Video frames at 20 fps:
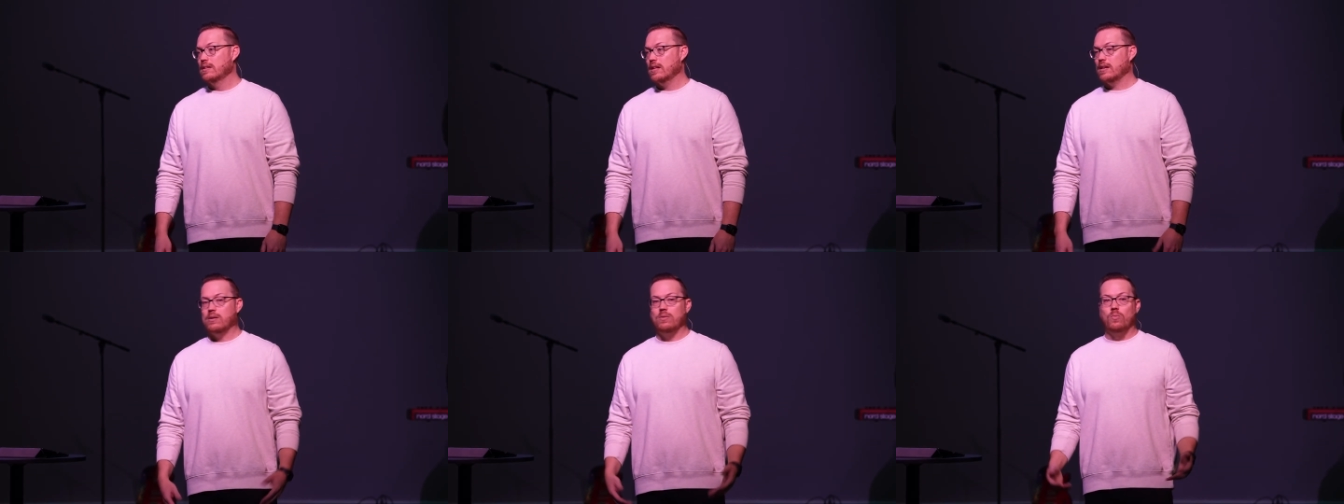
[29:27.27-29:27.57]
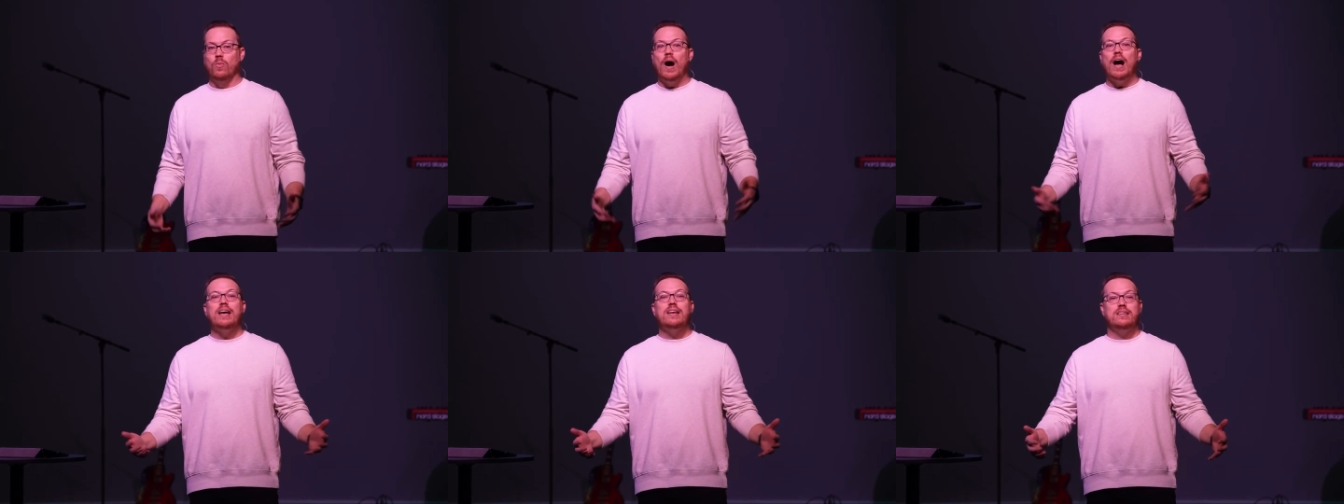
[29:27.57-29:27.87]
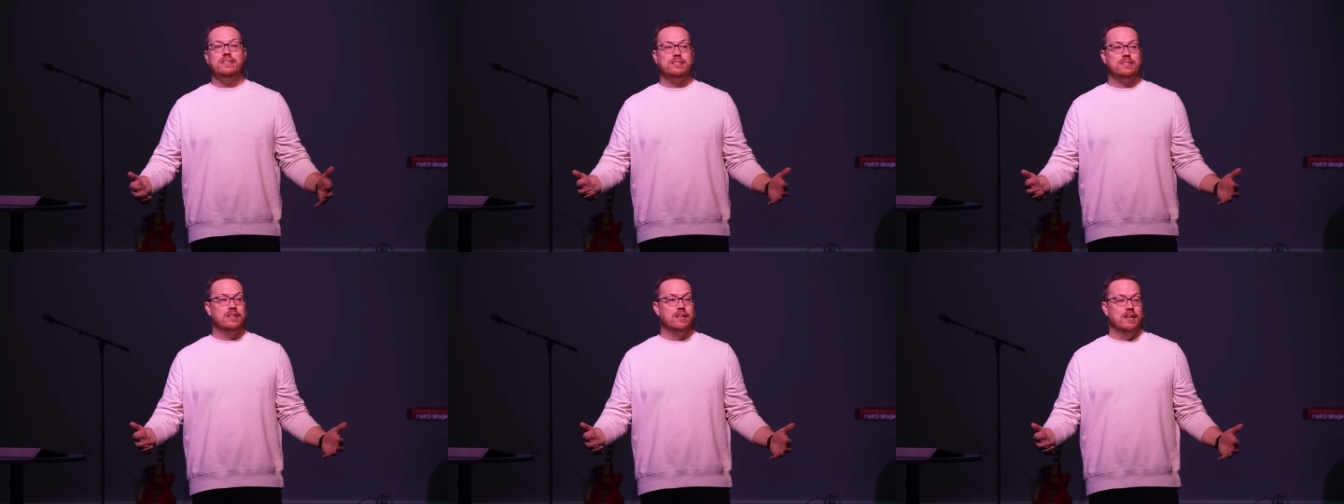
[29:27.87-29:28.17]
Like, why
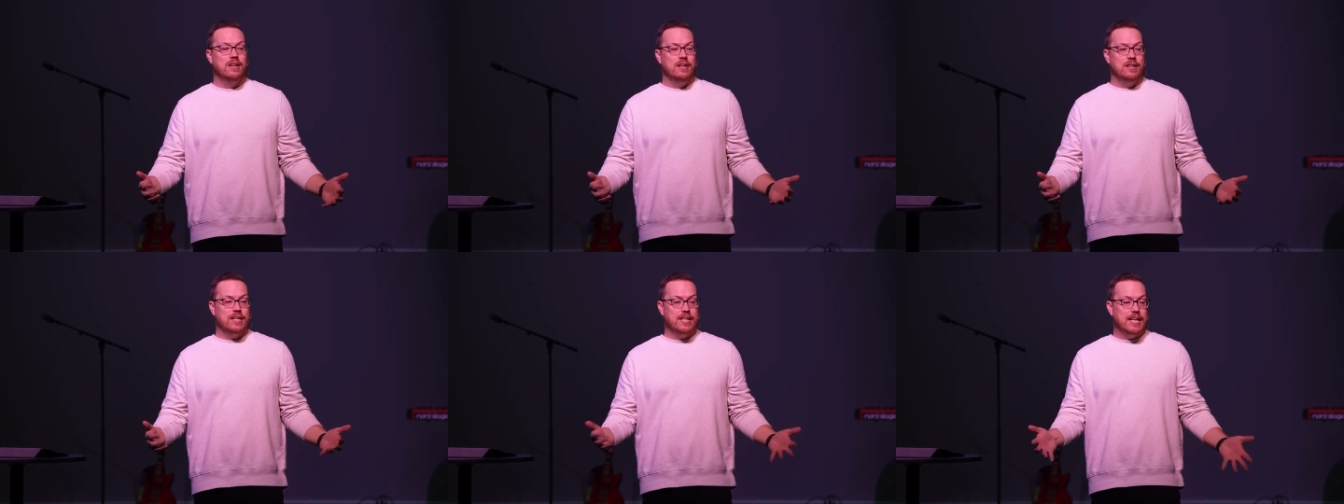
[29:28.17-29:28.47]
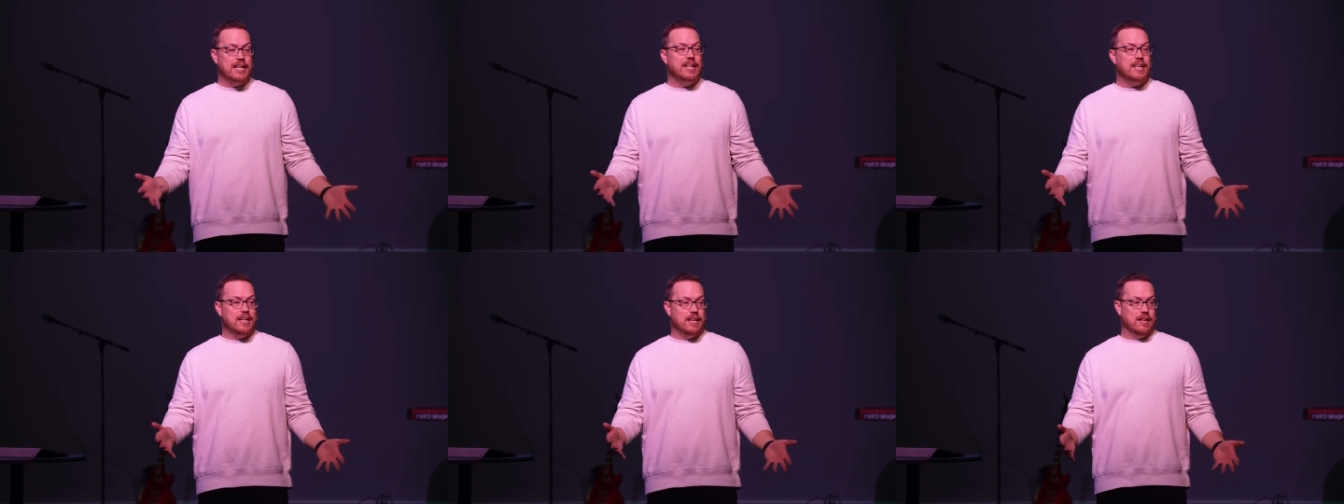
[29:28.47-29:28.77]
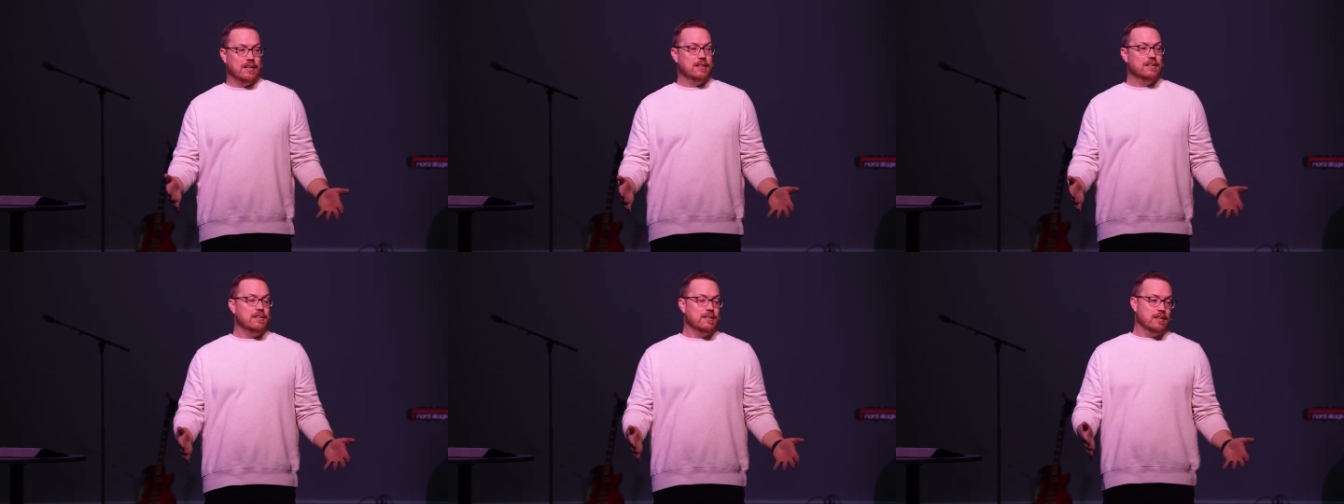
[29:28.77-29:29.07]
is
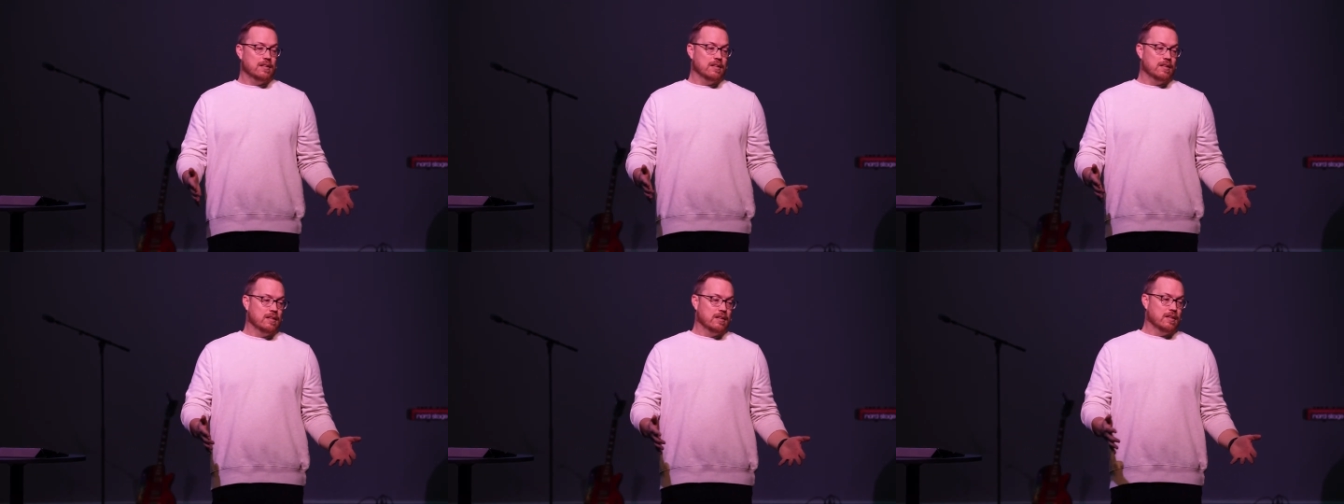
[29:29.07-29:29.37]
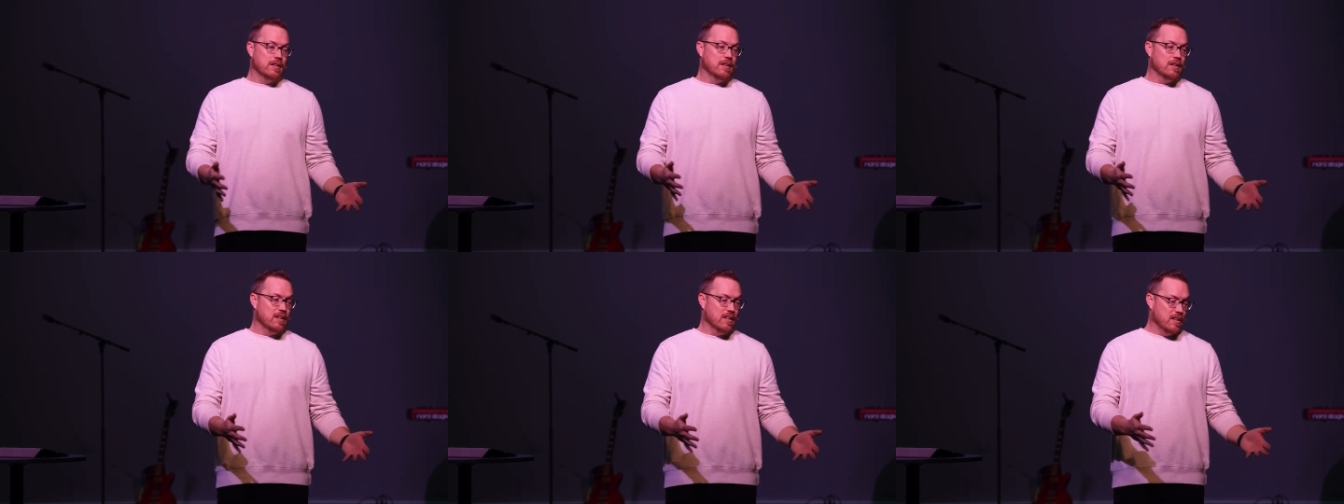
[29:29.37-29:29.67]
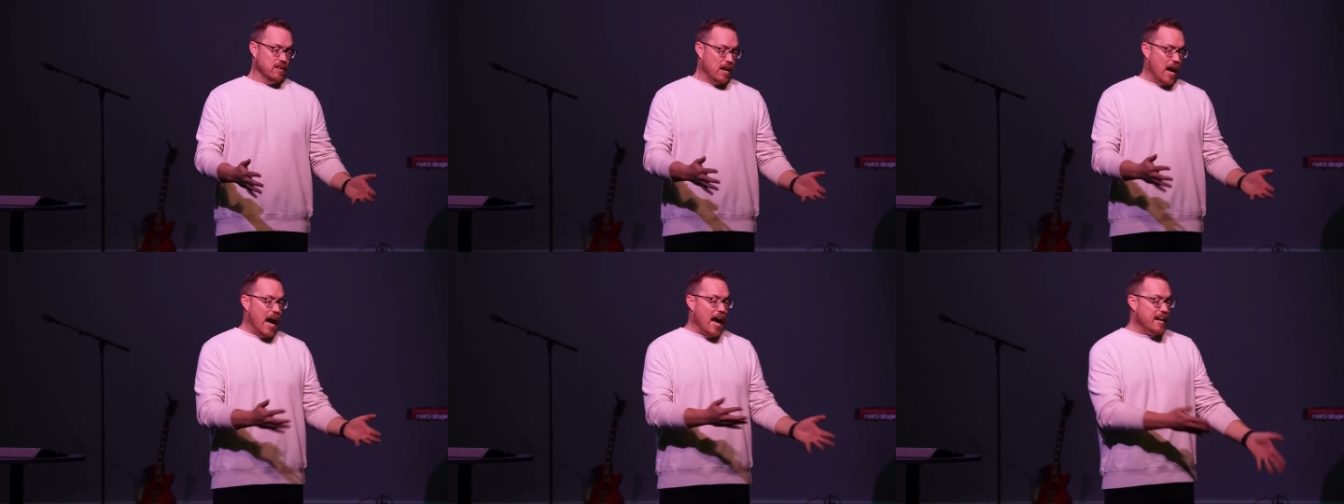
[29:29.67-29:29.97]
Gideon
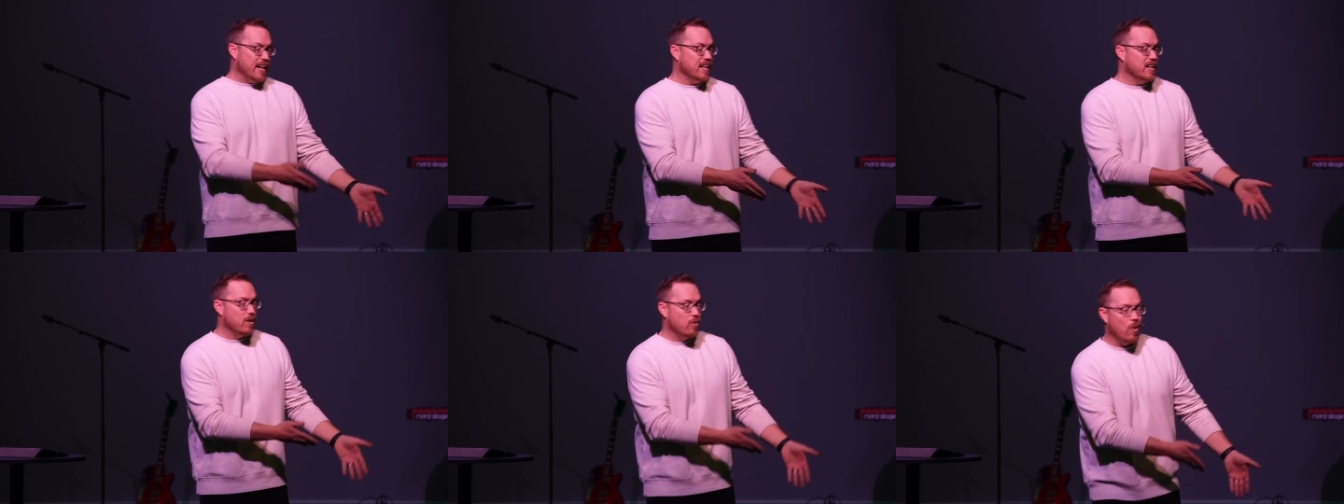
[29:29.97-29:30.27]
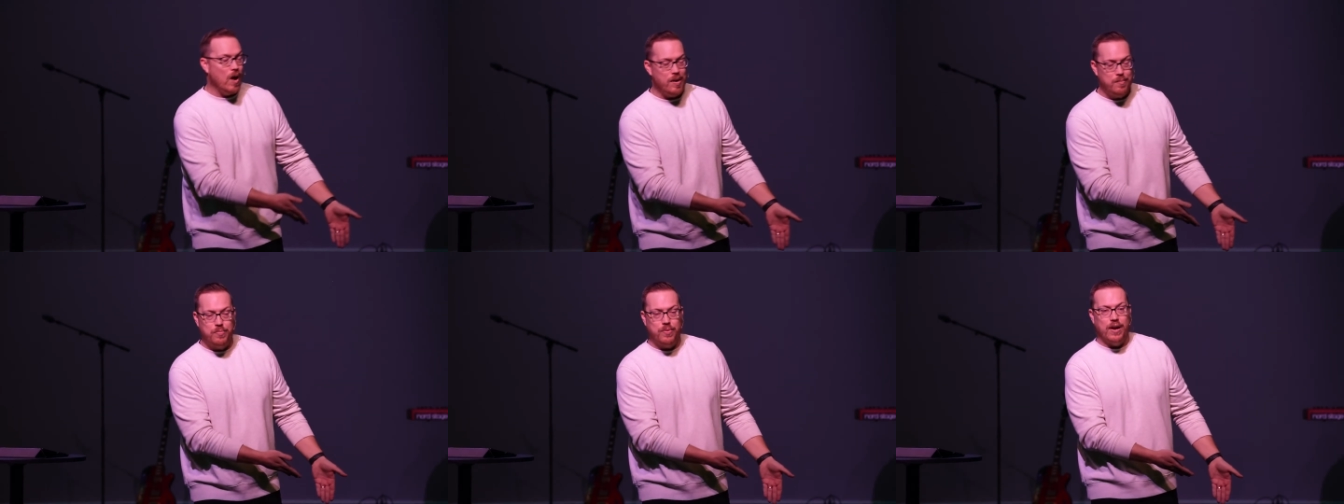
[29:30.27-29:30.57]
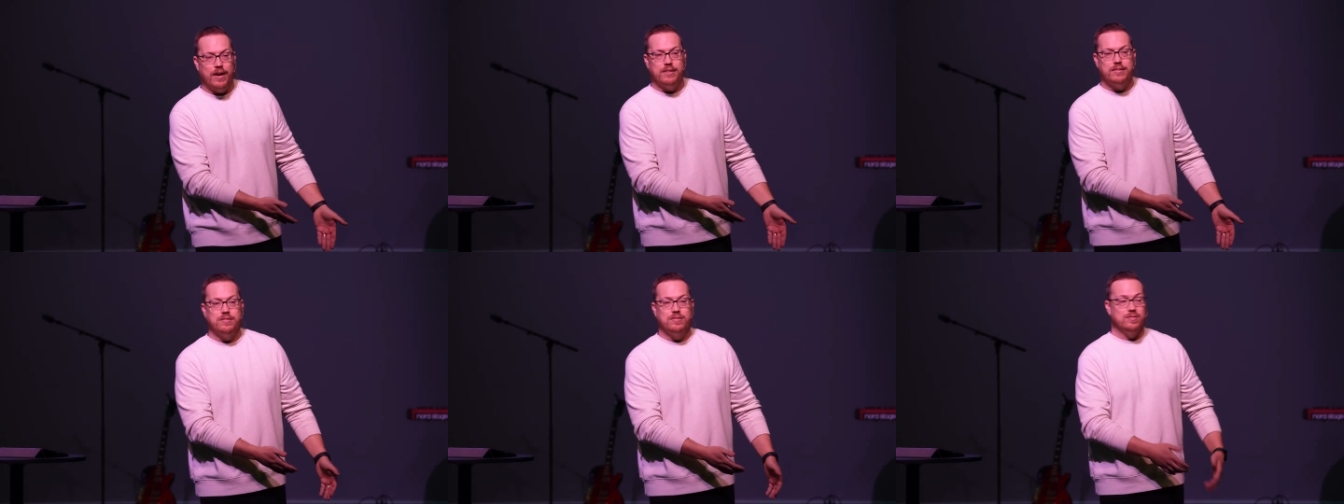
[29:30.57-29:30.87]
hiding in a wine
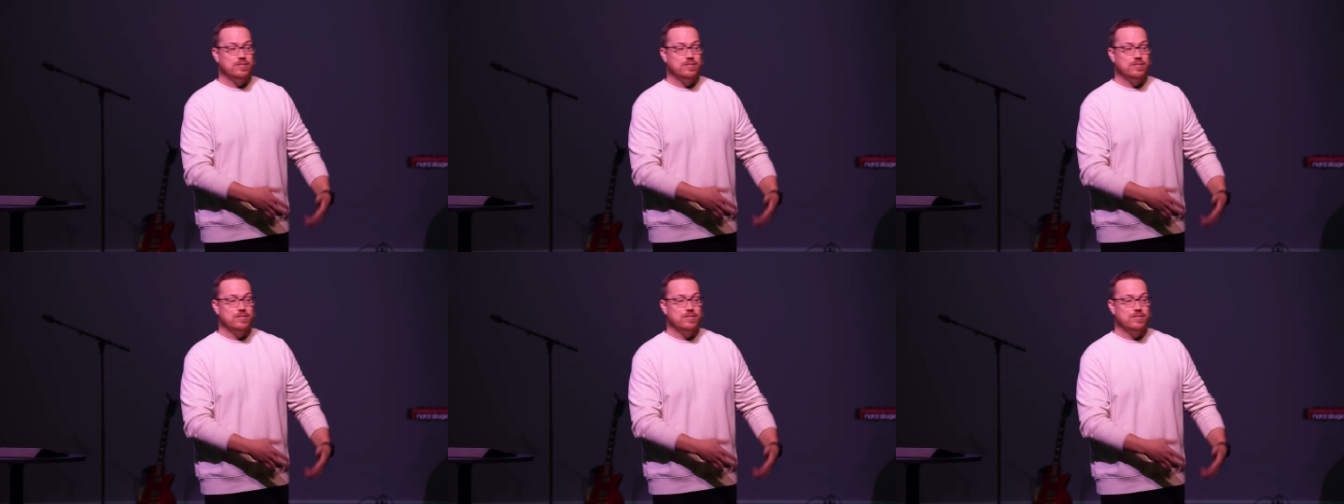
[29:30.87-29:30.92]
press?